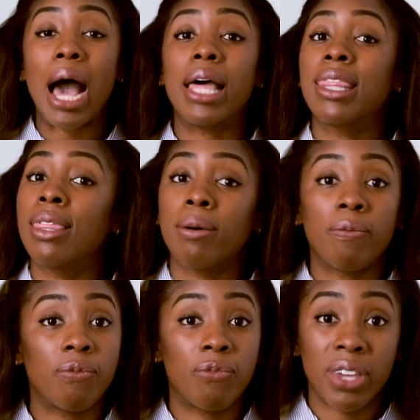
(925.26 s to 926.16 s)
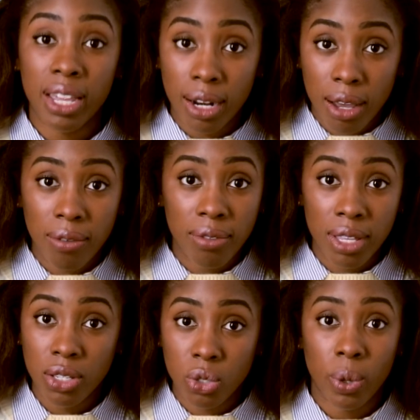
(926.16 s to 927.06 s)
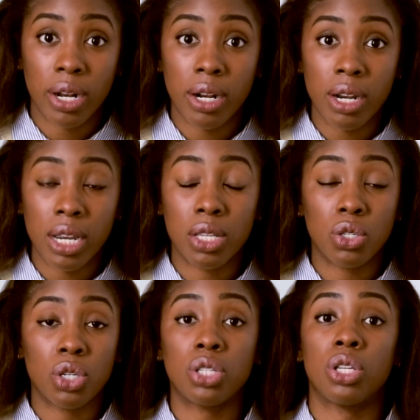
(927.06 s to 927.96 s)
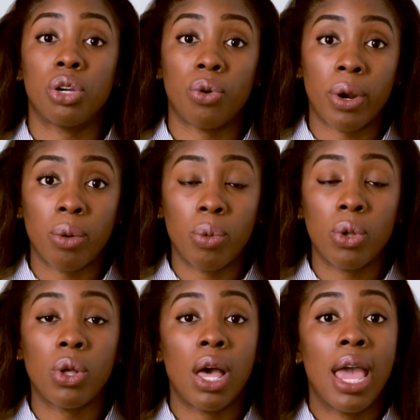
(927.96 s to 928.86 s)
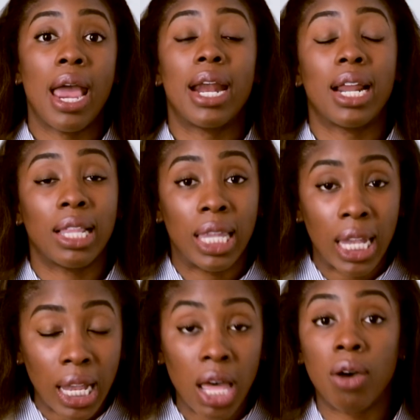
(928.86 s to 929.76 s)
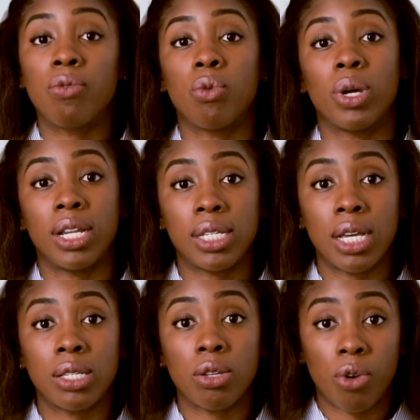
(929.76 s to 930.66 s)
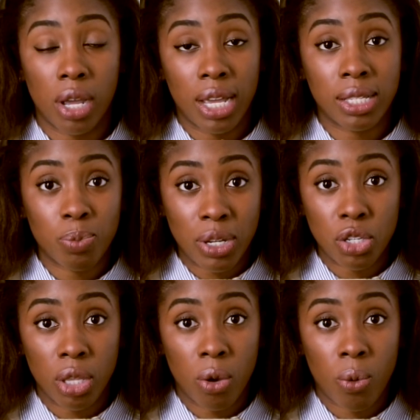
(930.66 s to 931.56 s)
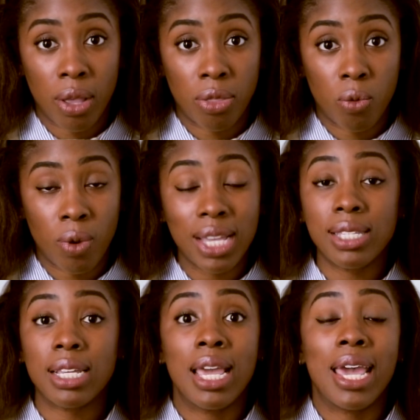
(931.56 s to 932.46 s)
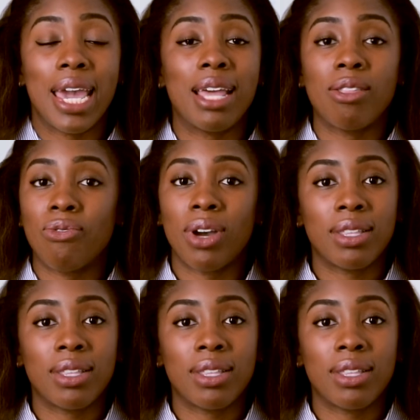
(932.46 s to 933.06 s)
the bit of this sweater is just incredible, and I love what it does, especially around the wrist, and the fact